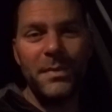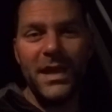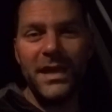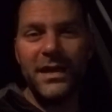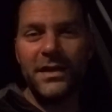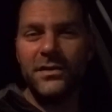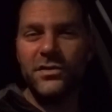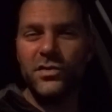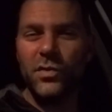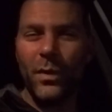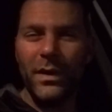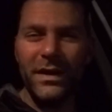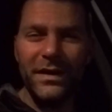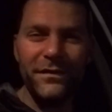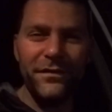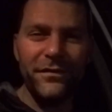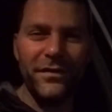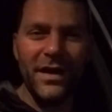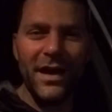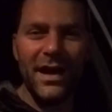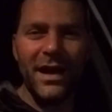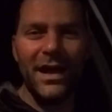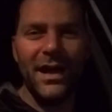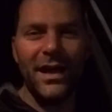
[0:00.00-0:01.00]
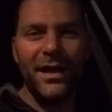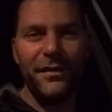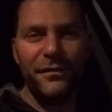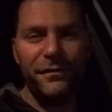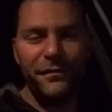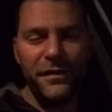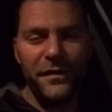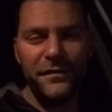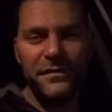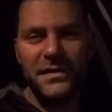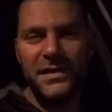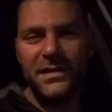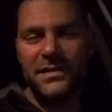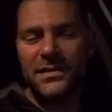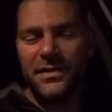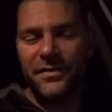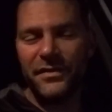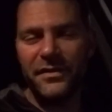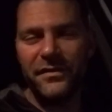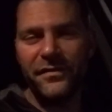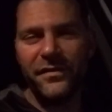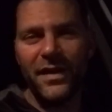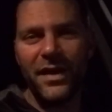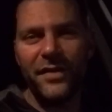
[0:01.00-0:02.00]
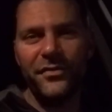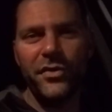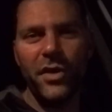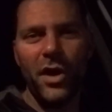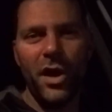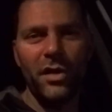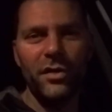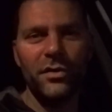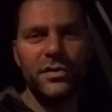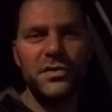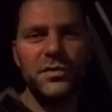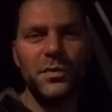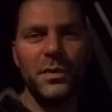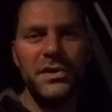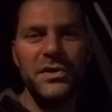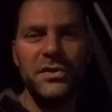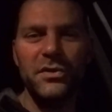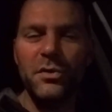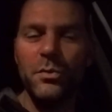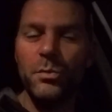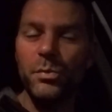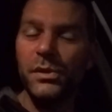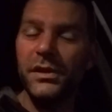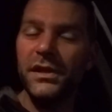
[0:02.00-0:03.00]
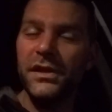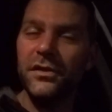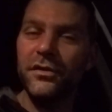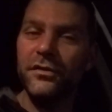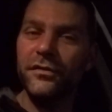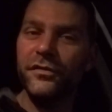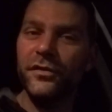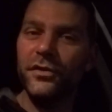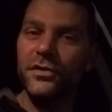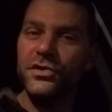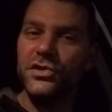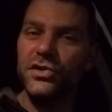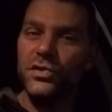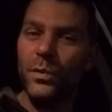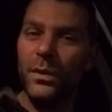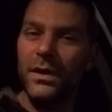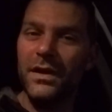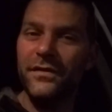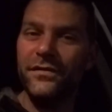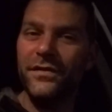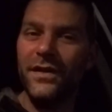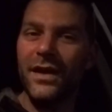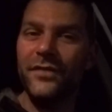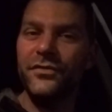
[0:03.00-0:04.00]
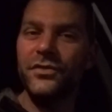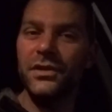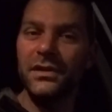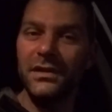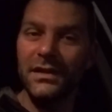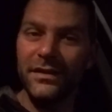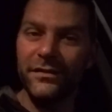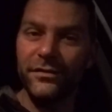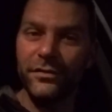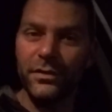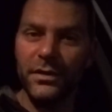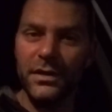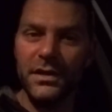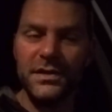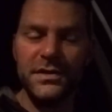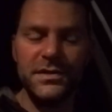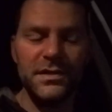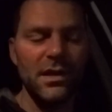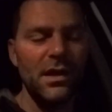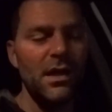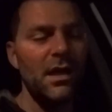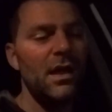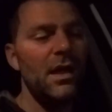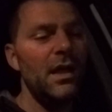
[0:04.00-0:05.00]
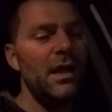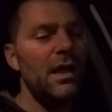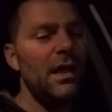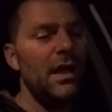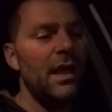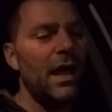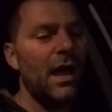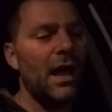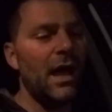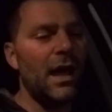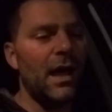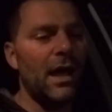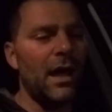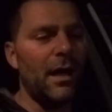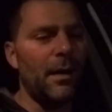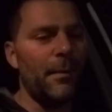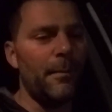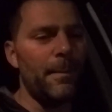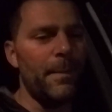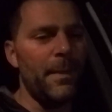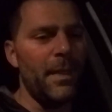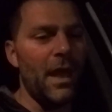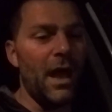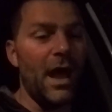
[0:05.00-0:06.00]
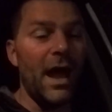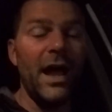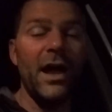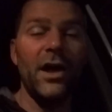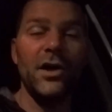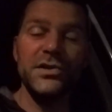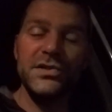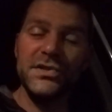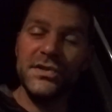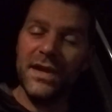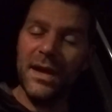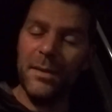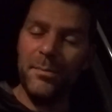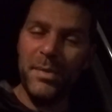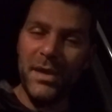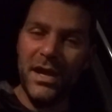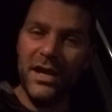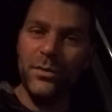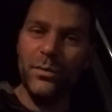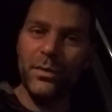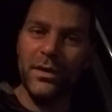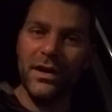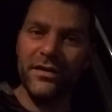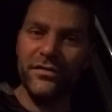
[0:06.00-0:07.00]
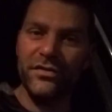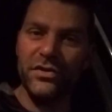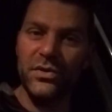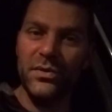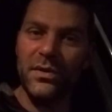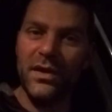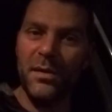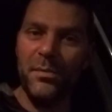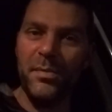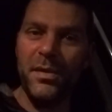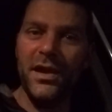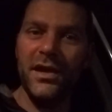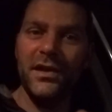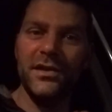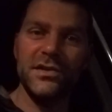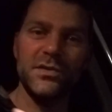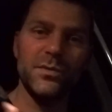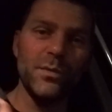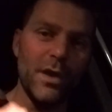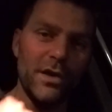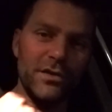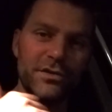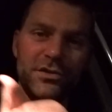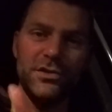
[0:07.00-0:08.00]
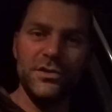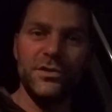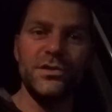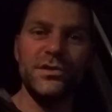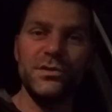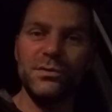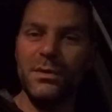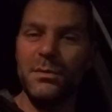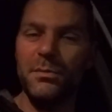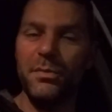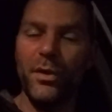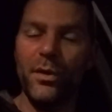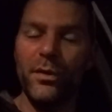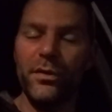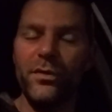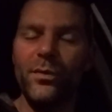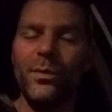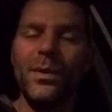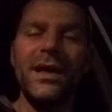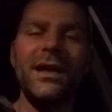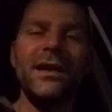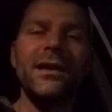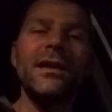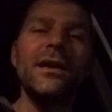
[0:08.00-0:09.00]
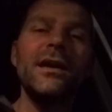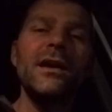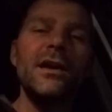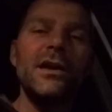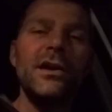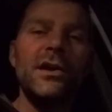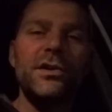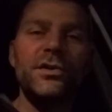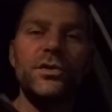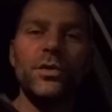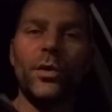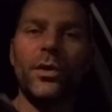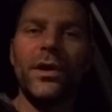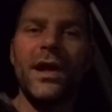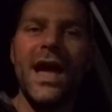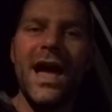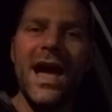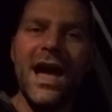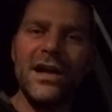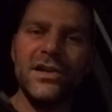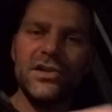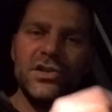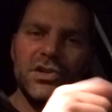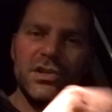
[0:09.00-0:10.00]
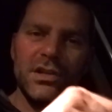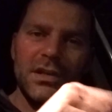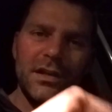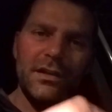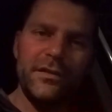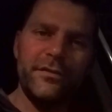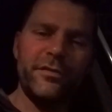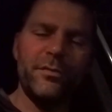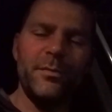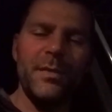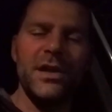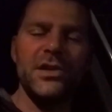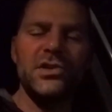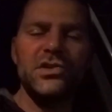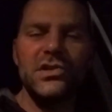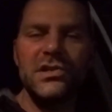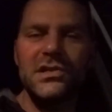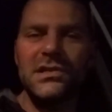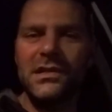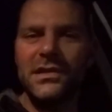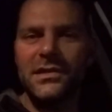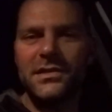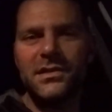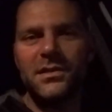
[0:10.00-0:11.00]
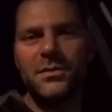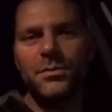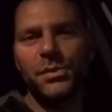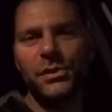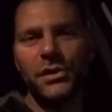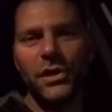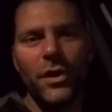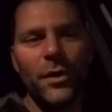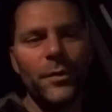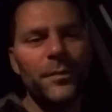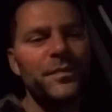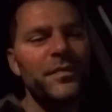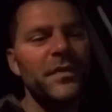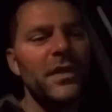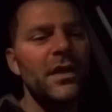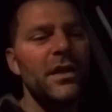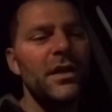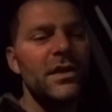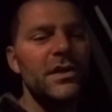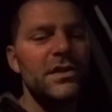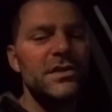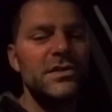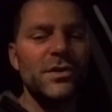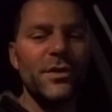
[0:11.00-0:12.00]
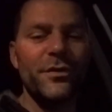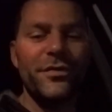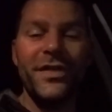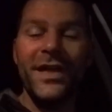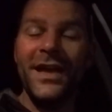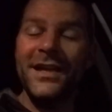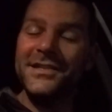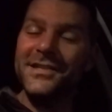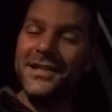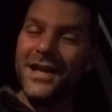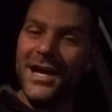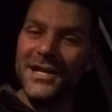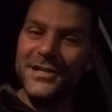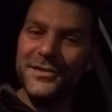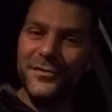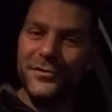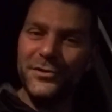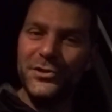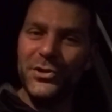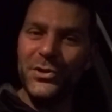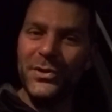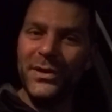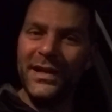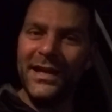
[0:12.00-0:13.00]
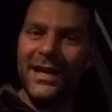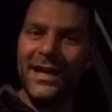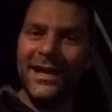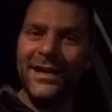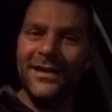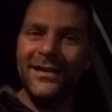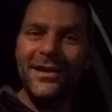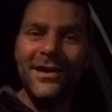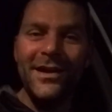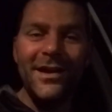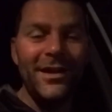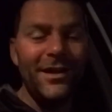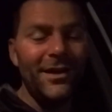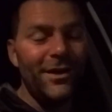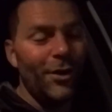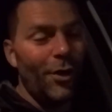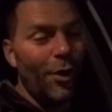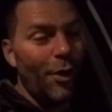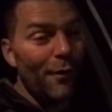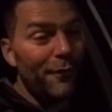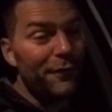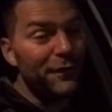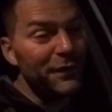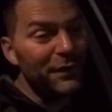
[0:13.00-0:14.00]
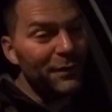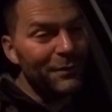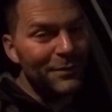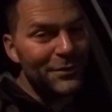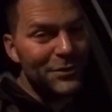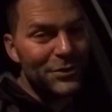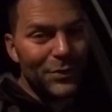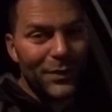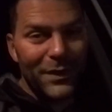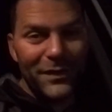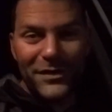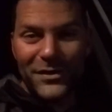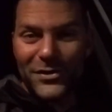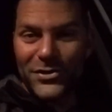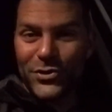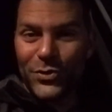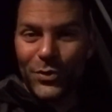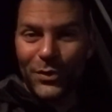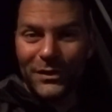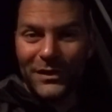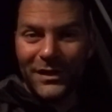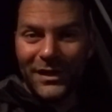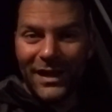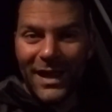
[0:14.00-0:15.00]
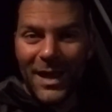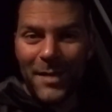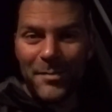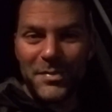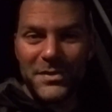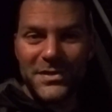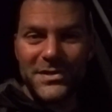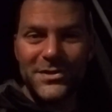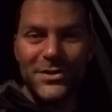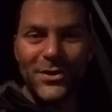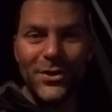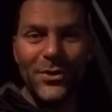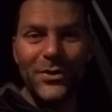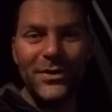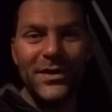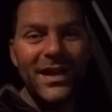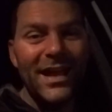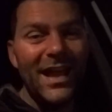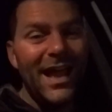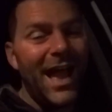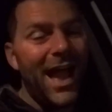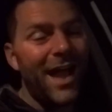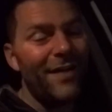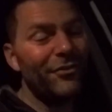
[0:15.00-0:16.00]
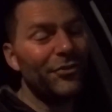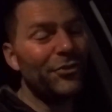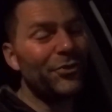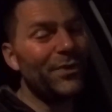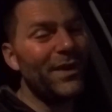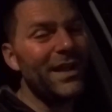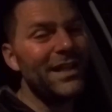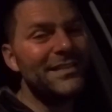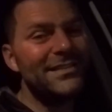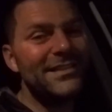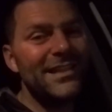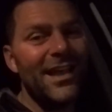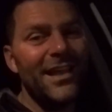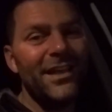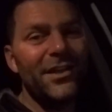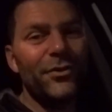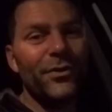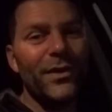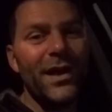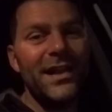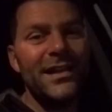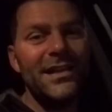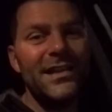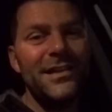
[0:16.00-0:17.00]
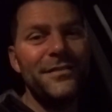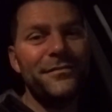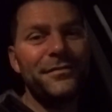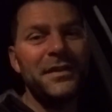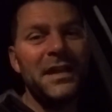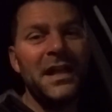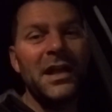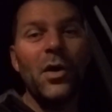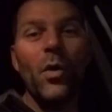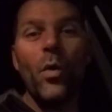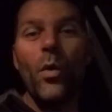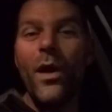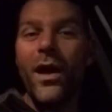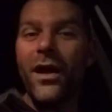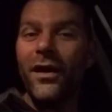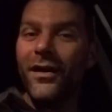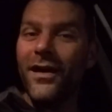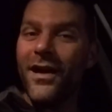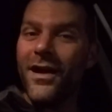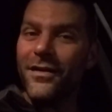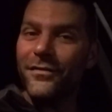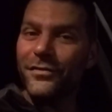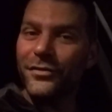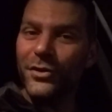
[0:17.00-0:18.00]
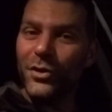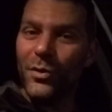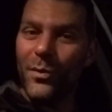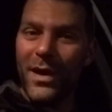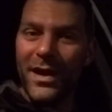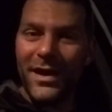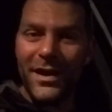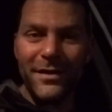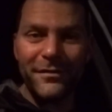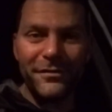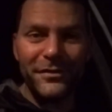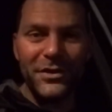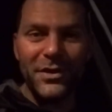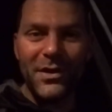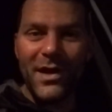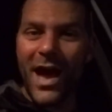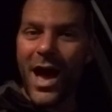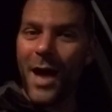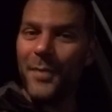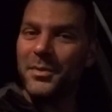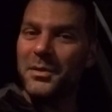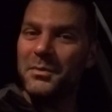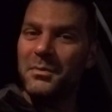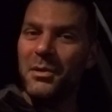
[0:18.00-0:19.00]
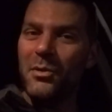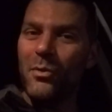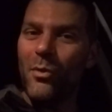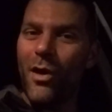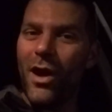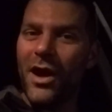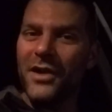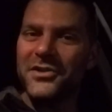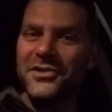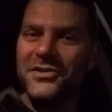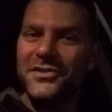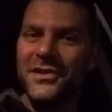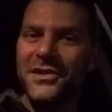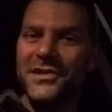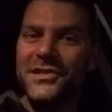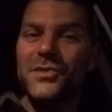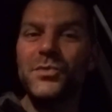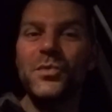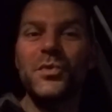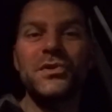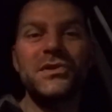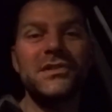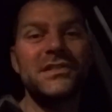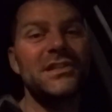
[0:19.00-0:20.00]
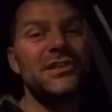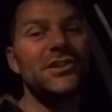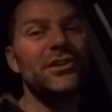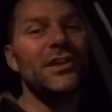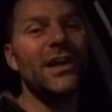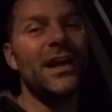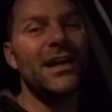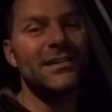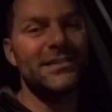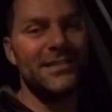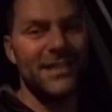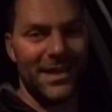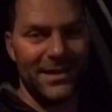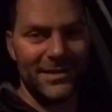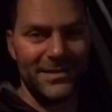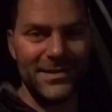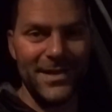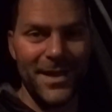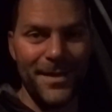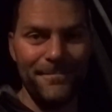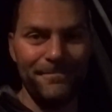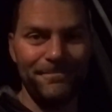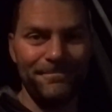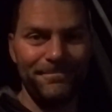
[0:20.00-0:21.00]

make $25, $50, $75 when you complete your first 25 deliveries. I also get paid whatever you get paid as well too, so we both win. DoorDash information is listed below. So thanks guys for tuning in. Hopefully you enjoyed this short little episode. Have a great day, great evening, wherever, whenever you happen to be watching this, and we'll see you guys next